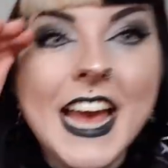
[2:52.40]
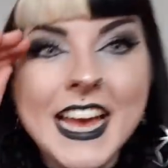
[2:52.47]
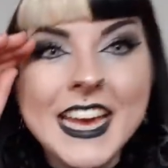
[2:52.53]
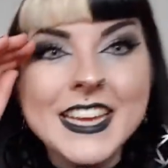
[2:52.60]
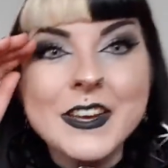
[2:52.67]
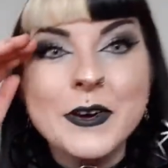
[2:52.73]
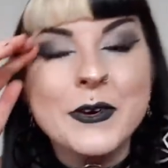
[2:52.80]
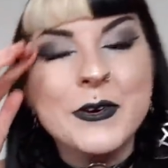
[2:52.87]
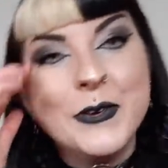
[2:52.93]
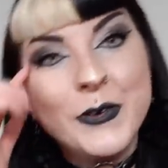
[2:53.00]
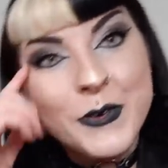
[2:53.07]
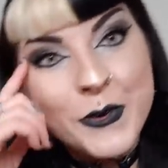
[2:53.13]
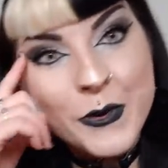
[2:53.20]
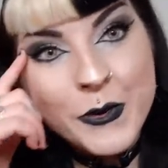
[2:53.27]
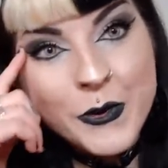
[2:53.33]
hate
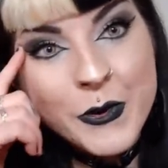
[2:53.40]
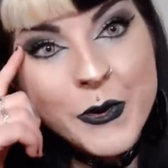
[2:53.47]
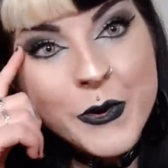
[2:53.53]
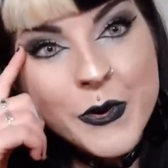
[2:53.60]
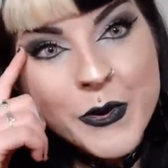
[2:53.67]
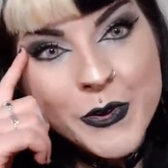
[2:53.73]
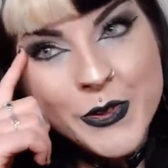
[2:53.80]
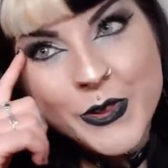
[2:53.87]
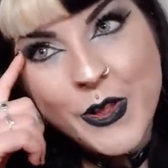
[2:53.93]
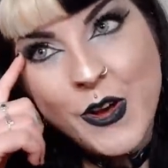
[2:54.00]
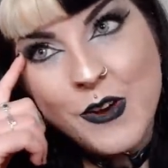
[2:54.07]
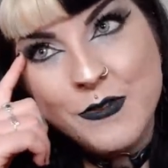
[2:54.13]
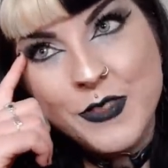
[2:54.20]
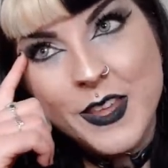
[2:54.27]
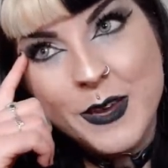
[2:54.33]
all
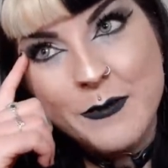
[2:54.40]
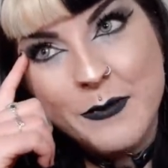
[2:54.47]
of the